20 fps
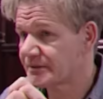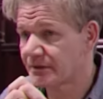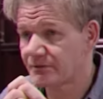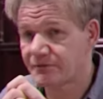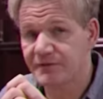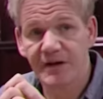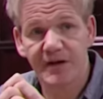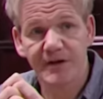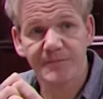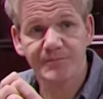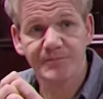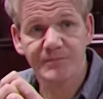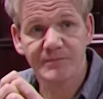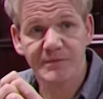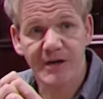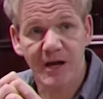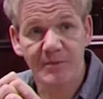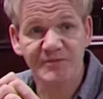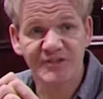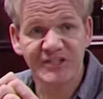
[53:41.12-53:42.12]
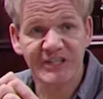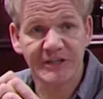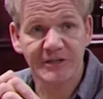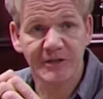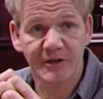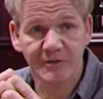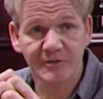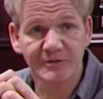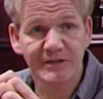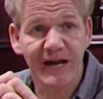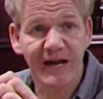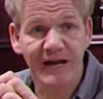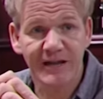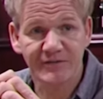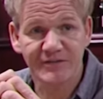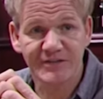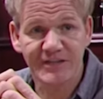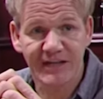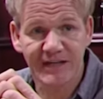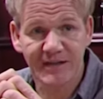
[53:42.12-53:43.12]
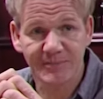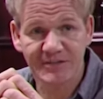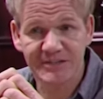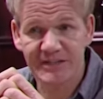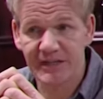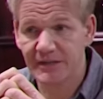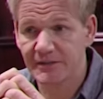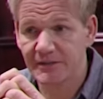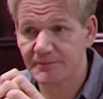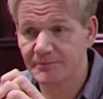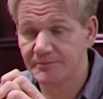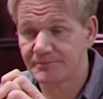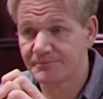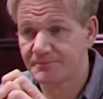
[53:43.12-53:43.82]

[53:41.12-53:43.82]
so far. I'm 0 out of 10, let me tell you.